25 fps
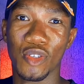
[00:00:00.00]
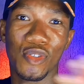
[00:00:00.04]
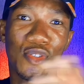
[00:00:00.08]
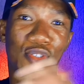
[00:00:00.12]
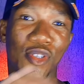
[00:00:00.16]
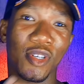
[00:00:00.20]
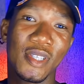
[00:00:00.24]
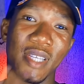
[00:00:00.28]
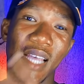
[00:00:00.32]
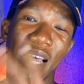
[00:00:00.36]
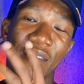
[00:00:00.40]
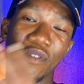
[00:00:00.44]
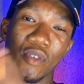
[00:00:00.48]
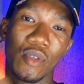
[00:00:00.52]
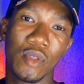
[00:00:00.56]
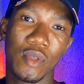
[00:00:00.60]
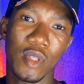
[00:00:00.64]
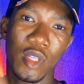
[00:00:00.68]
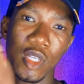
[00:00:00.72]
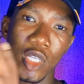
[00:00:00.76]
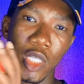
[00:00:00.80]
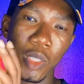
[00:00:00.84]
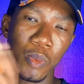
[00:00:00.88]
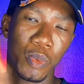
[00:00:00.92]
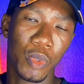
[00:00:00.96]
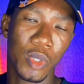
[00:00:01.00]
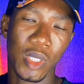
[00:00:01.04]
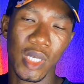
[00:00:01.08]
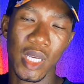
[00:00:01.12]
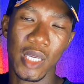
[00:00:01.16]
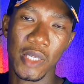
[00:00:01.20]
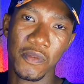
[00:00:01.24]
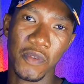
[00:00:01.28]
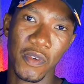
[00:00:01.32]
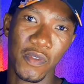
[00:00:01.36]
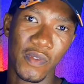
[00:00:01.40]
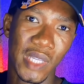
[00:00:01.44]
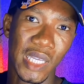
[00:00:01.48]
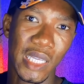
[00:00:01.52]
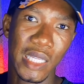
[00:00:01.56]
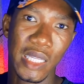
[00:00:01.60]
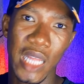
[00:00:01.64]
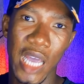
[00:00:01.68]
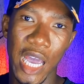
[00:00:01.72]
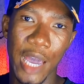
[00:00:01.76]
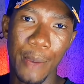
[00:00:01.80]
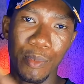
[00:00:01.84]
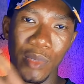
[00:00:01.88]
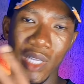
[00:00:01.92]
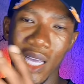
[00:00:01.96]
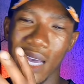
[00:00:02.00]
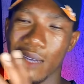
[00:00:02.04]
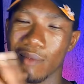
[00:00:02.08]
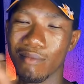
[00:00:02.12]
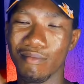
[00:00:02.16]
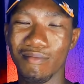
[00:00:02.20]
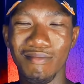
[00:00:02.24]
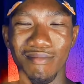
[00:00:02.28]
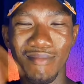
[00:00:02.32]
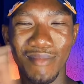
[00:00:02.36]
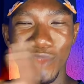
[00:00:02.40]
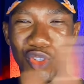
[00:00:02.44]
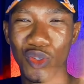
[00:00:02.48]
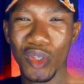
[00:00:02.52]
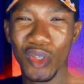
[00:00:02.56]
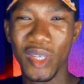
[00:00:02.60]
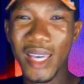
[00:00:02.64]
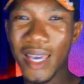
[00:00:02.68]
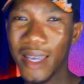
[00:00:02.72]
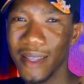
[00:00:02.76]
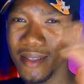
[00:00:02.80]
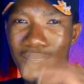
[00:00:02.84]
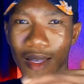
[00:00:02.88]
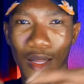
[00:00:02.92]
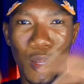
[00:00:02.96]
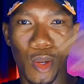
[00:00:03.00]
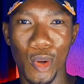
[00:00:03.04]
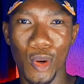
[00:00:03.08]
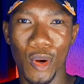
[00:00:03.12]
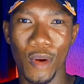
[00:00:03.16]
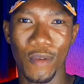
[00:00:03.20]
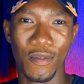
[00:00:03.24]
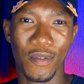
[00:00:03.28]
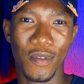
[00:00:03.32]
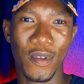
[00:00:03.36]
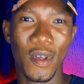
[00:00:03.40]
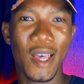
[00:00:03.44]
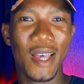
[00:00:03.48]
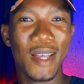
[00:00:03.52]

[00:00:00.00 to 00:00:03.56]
you just have to do this process 15 times and you get a lot of